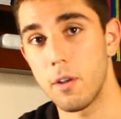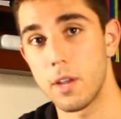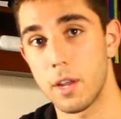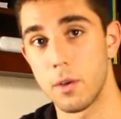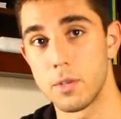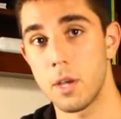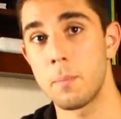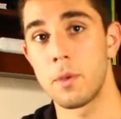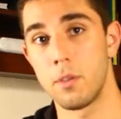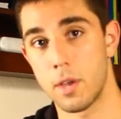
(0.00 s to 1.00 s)
and it goes up,
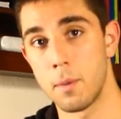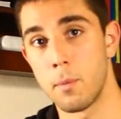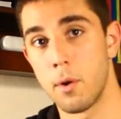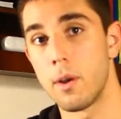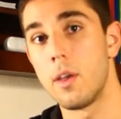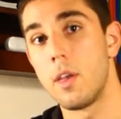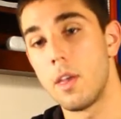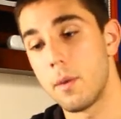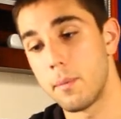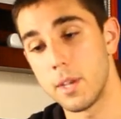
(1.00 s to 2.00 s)
you'll get more.
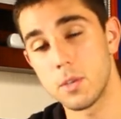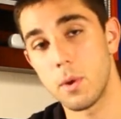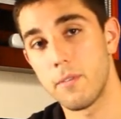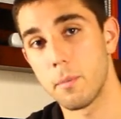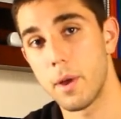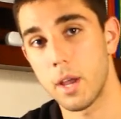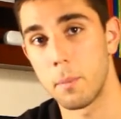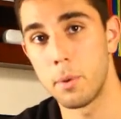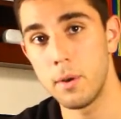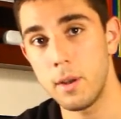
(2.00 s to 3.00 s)
This way, if you're buying a
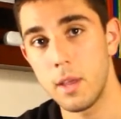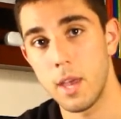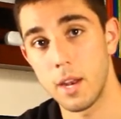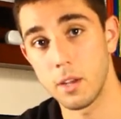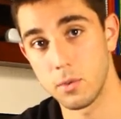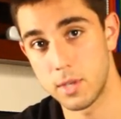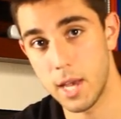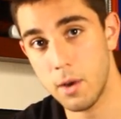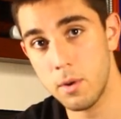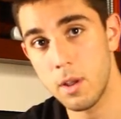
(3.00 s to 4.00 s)
put and it goes
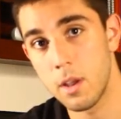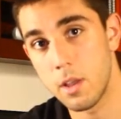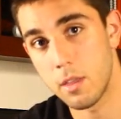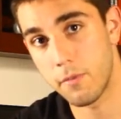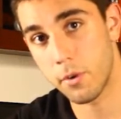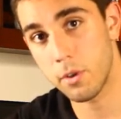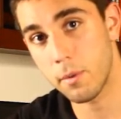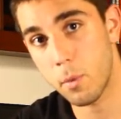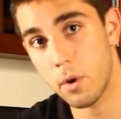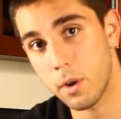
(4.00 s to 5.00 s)
down, the further
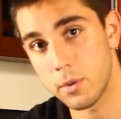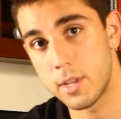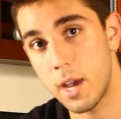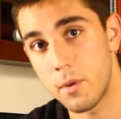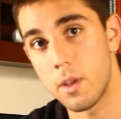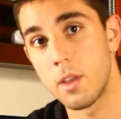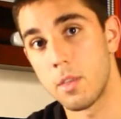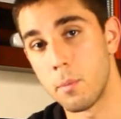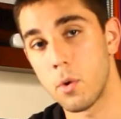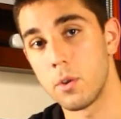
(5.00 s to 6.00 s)
more it goes down, the
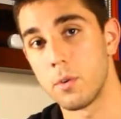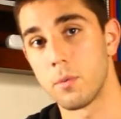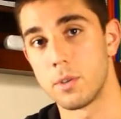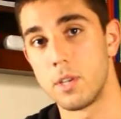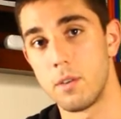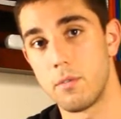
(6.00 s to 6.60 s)
more you'll receive.